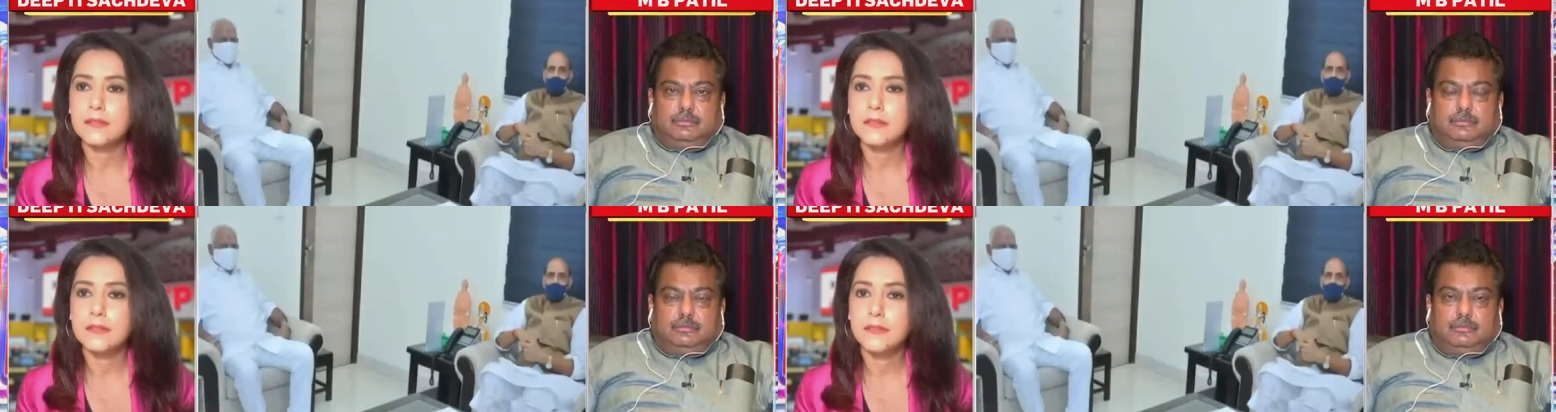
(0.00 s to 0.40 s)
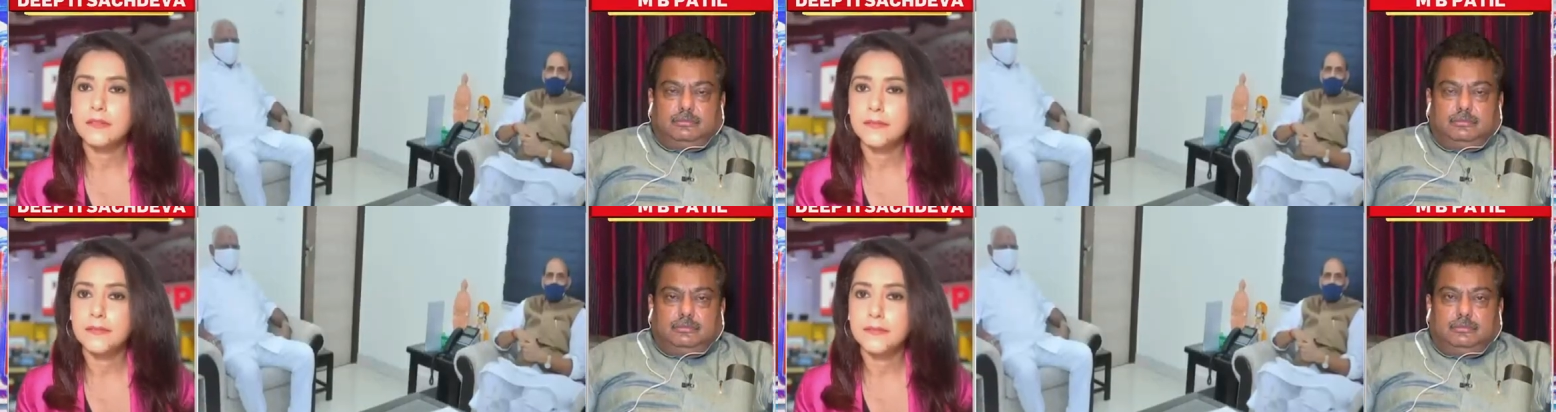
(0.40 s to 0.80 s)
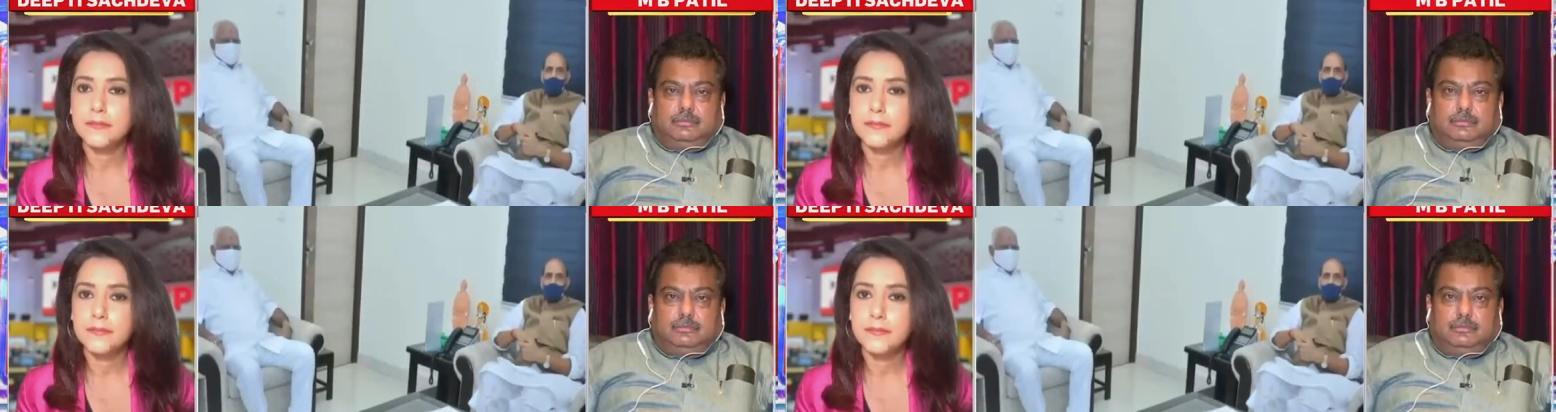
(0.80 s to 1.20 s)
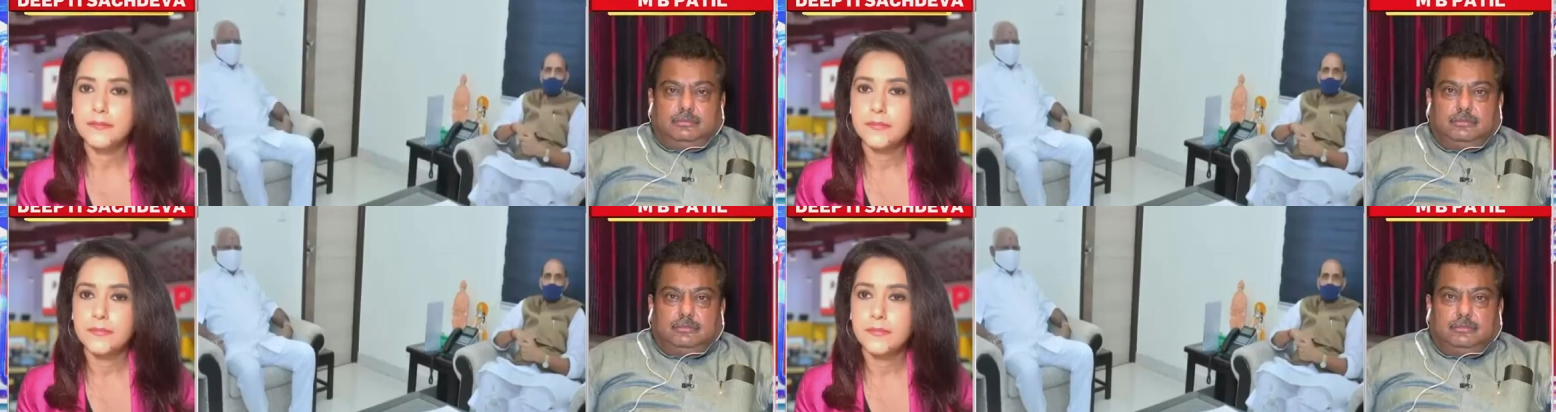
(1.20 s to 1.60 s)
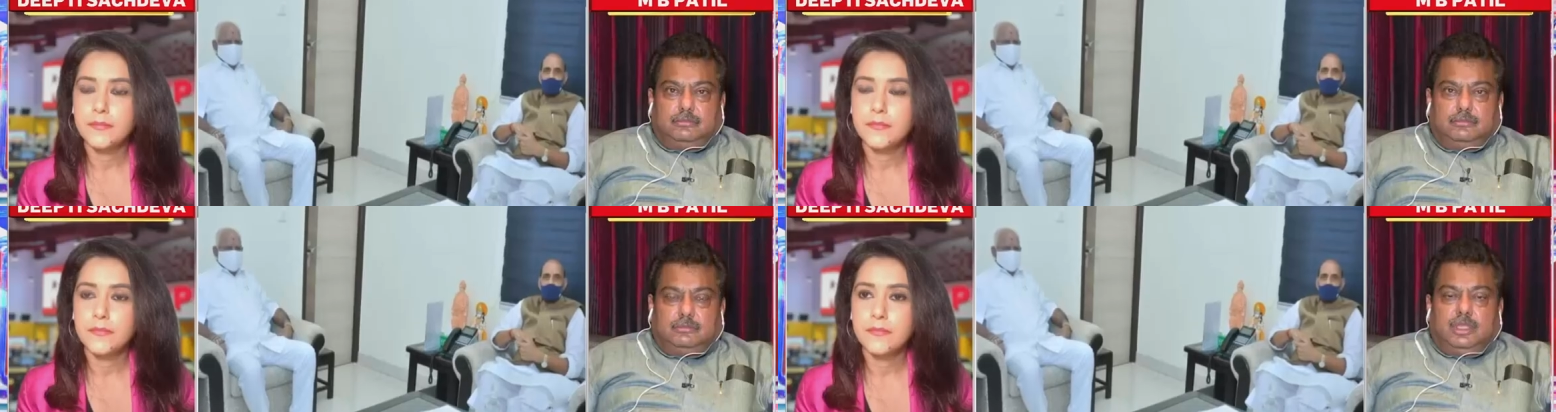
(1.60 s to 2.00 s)

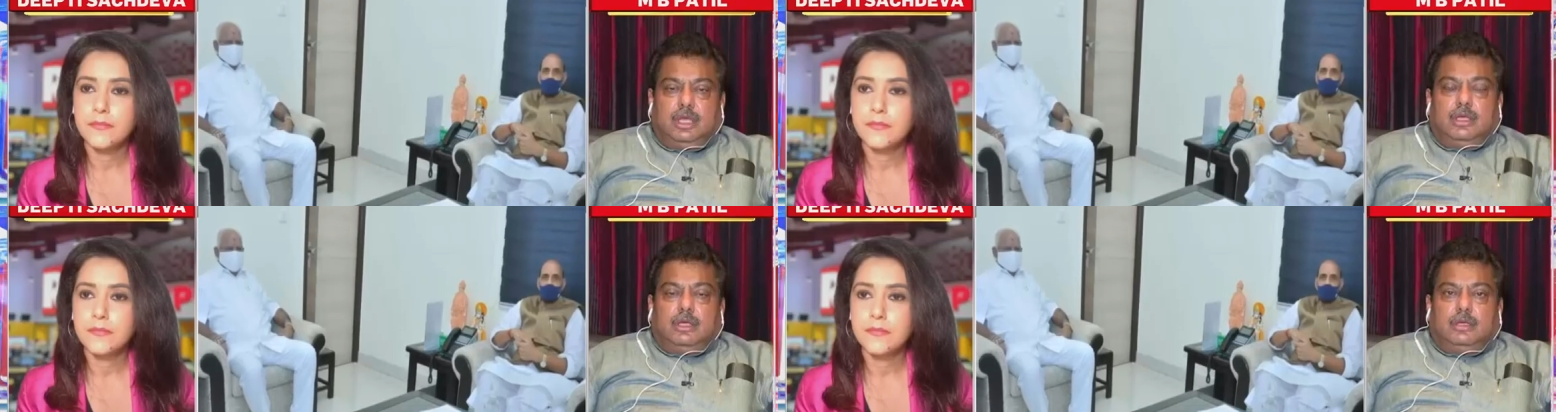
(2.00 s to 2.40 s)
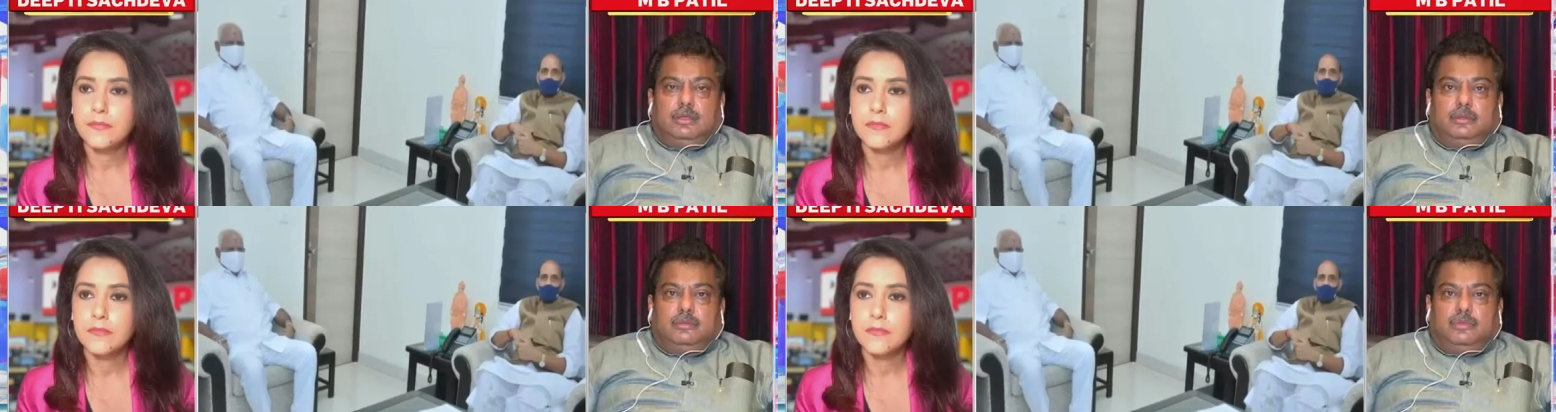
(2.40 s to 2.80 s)
(silence)